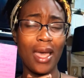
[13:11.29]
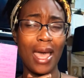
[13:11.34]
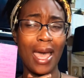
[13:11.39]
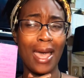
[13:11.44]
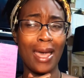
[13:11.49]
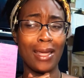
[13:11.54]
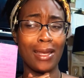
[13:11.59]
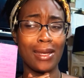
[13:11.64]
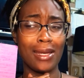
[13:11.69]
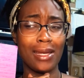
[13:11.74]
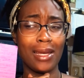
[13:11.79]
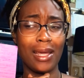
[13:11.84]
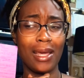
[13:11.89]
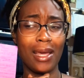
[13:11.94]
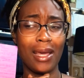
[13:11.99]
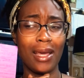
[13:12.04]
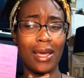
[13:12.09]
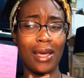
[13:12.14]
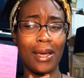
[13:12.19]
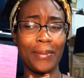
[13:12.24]
And
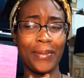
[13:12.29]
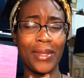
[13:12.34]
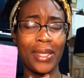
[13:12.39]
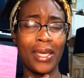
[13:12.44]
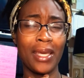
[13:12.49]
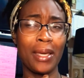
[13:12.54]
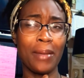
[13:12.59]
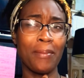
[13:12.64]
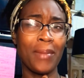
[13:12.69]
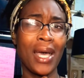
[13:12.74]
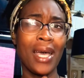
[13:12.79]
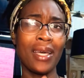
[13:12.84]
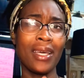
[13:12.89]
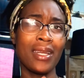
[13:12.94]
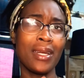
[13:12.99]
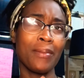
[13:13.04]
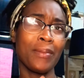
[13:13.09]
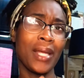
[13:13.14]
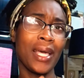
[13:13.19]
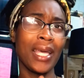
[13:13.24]
I'm thinking back
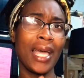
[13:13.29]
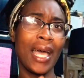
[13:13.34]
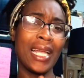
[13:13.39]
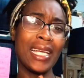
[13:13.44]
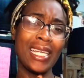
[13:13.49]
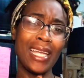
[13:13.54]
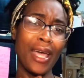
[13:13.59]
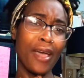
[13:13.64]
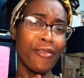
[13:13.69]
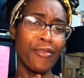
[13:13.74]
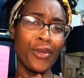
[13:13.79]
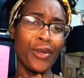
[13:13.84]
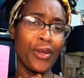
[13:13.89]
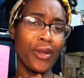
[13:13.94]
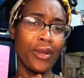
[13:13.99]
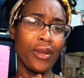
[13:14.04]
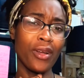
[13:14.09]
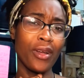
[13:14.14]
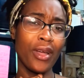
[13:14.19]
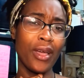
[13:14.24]
and I'm like, I
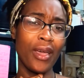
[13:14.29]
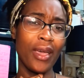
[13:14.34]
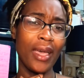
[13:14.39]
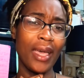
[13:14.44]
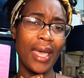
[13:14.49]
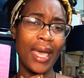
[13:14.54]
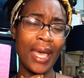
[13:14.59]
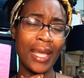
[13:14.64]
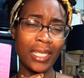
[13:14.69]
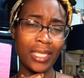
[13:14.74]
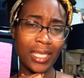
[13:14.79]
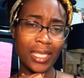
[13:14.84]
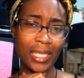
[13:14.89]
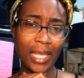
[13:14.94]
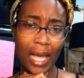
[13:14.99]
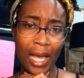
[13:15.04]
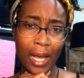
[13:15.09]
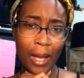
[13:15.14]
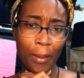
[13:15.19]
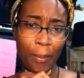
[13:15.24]
never ended
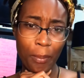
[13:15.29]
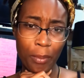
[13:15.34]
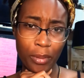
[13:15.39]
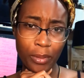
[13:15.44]
up